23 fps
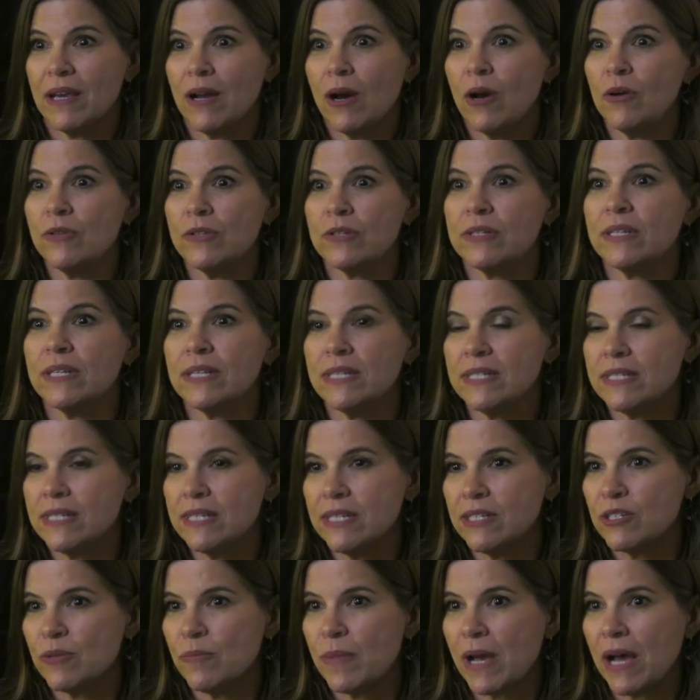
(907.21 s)
Oh, they're going to
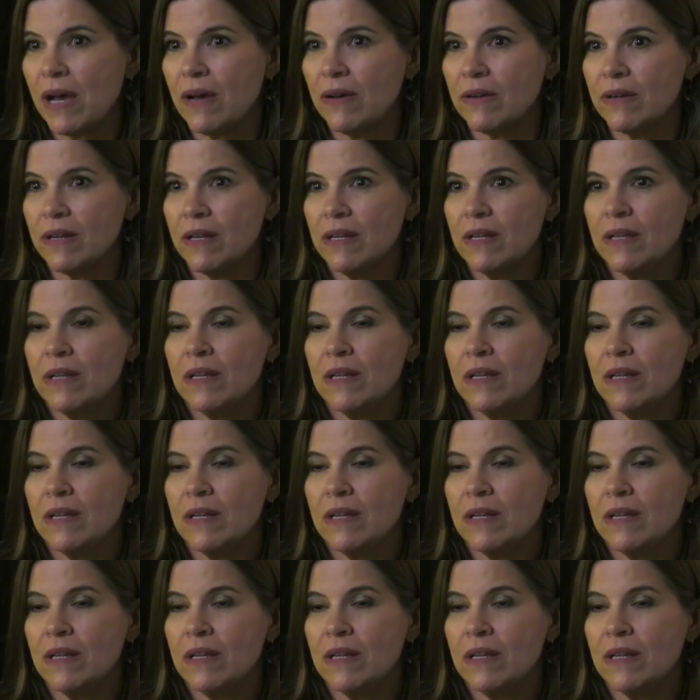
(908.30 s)
teach about